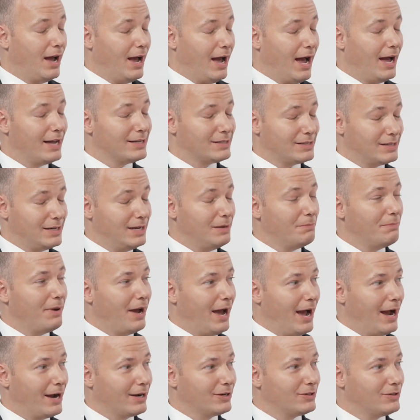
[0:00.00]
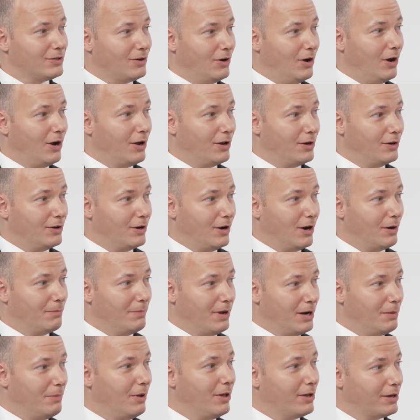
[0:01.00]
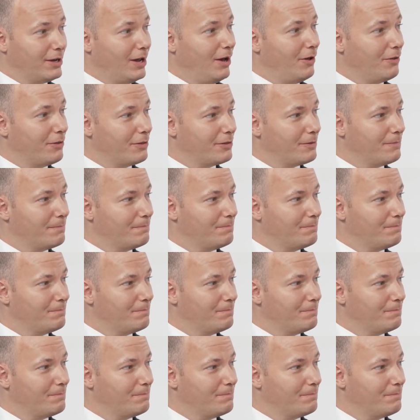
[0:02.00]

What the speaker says: has an impact on our metabolic health.